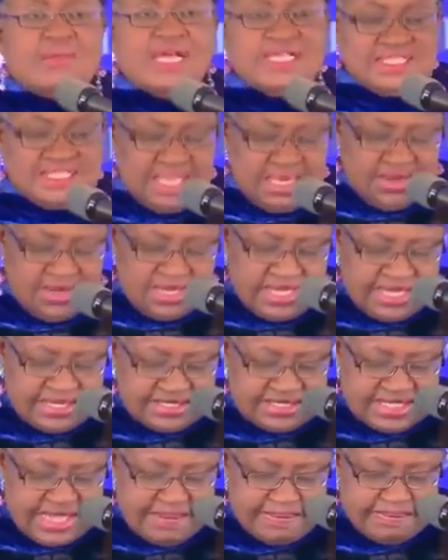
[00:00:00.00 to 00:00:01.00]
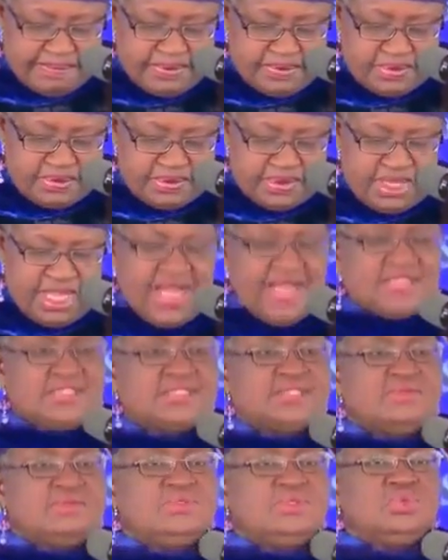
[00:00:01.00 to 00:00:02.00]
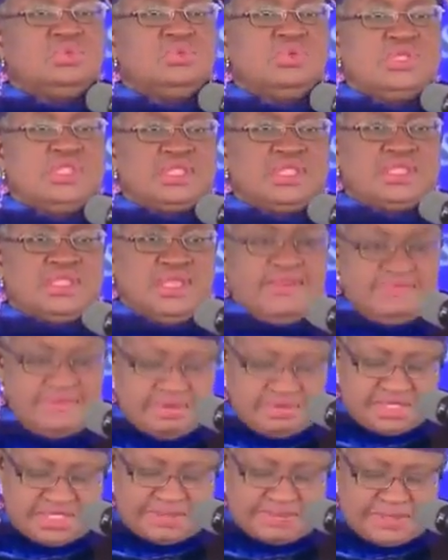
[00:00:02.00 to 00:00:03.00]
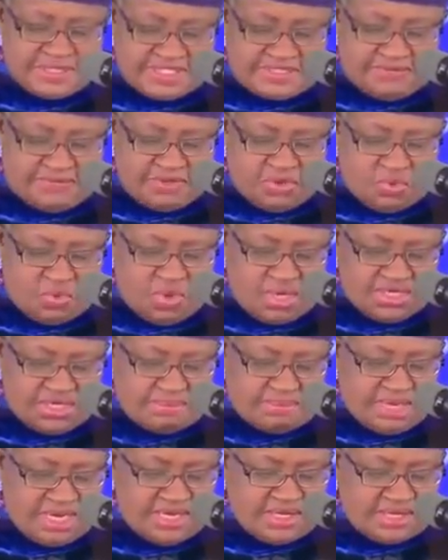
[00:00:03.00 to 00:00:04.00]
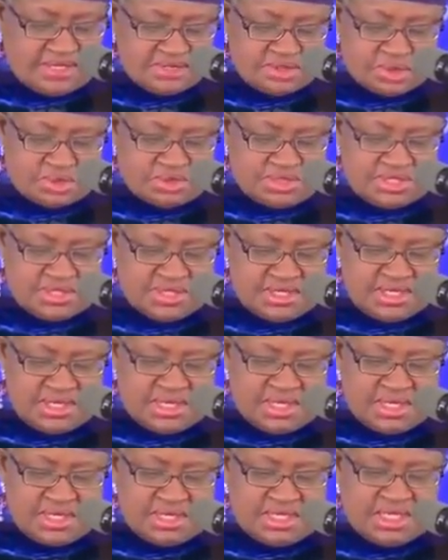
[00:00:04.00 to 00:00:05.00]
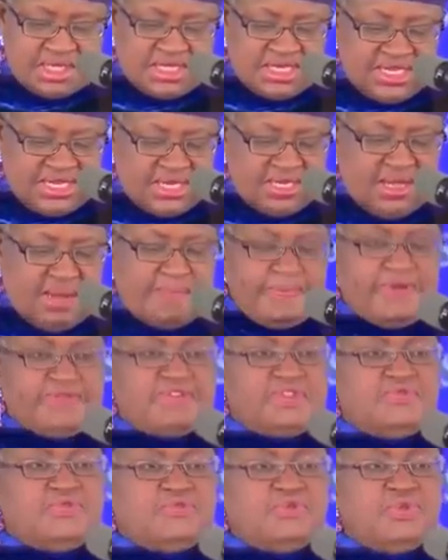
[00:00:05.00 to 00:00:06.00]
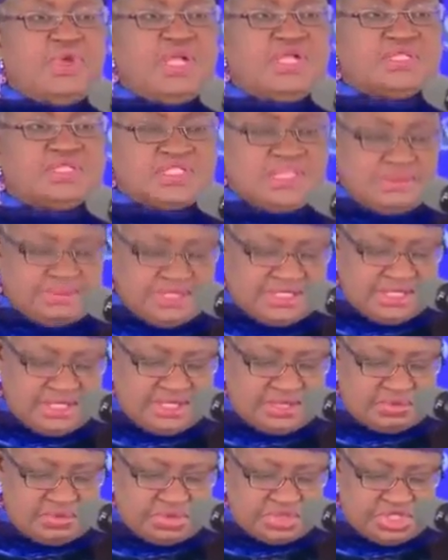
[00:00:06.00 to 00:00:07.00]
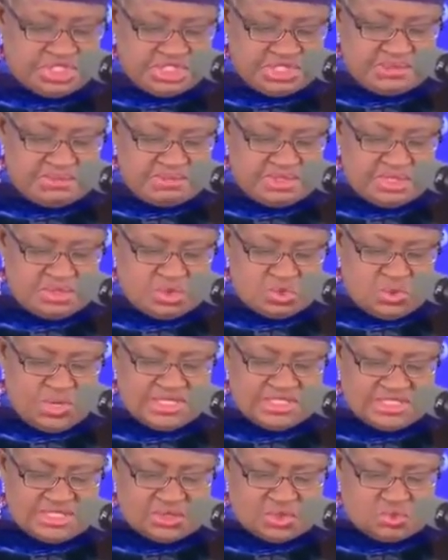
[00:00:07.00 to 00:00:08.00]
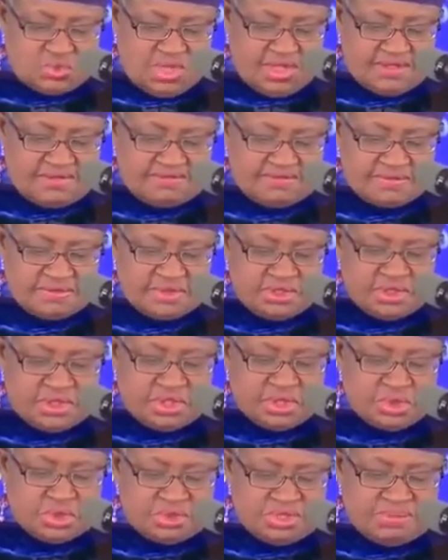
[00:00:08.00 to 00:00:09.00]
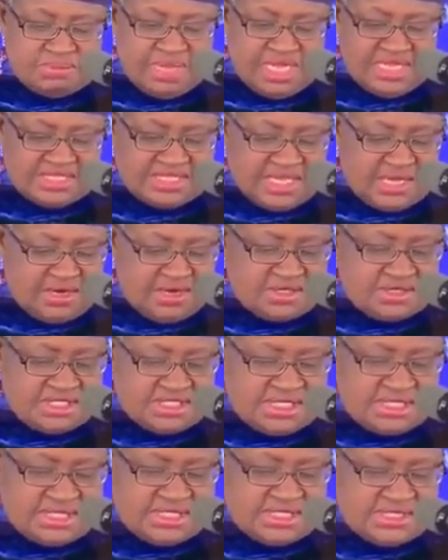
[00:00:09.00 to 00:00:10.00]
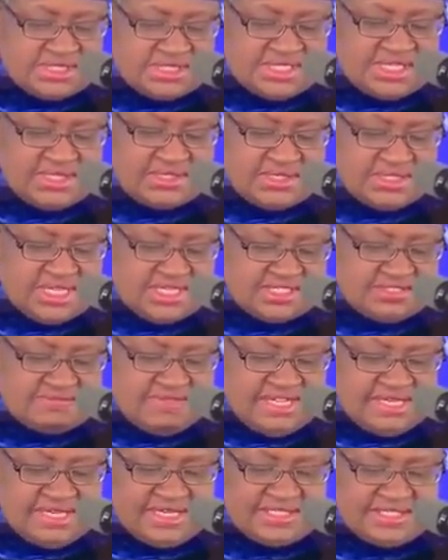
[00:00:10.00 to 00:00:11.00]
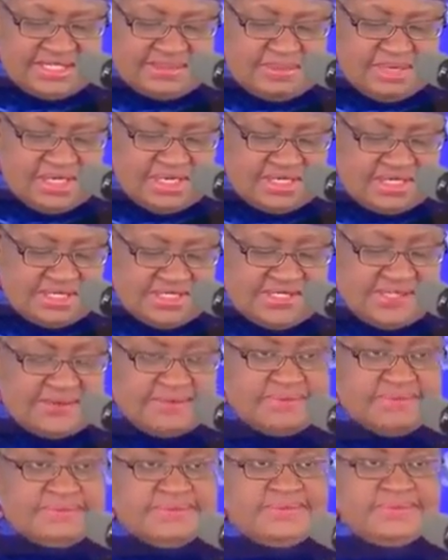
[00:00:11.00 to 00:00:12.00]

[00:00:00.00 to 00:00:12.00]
My second example has to do with a very specific one in my country, the cleanup of the fuel subsidy regime in 2012 during my second stint as finance minister.